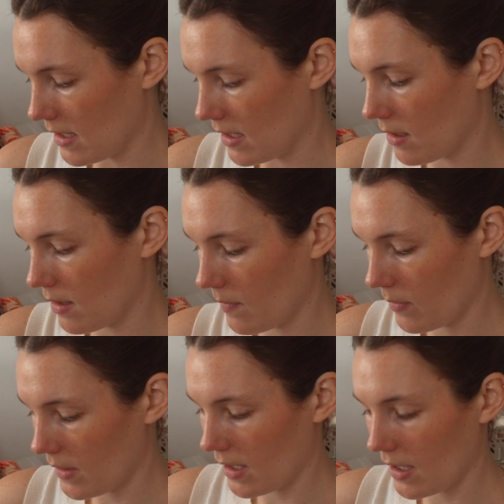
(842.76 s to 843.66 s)
in
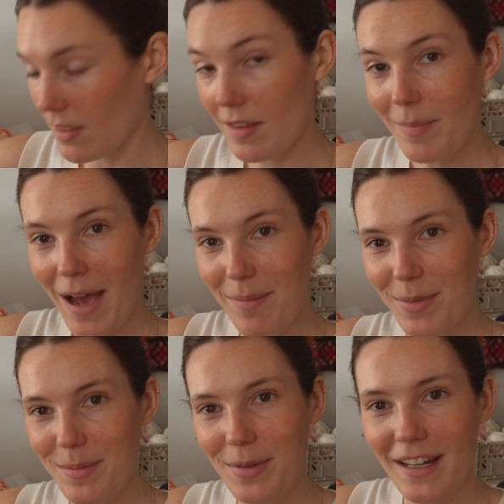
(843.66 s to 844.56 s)
the map
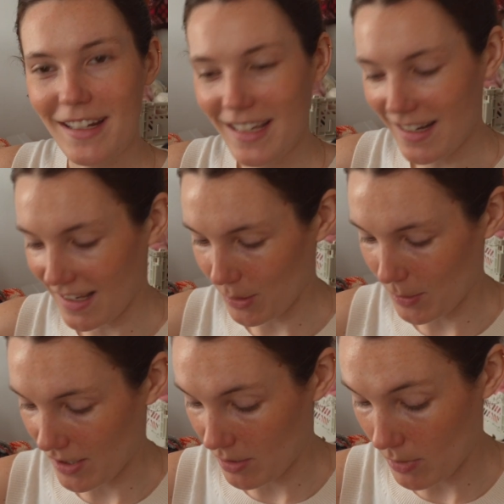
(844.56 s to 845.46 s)
print, and I
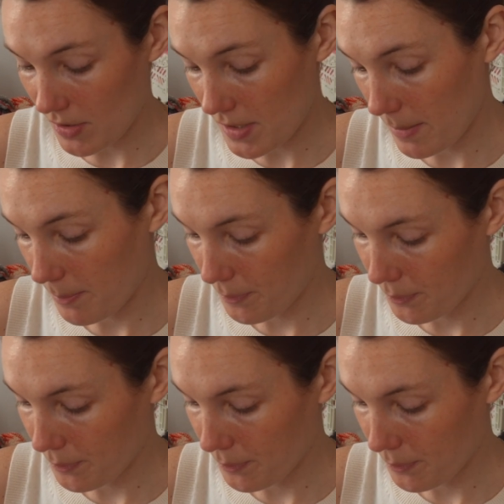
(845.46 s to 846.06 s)
wear them all the time.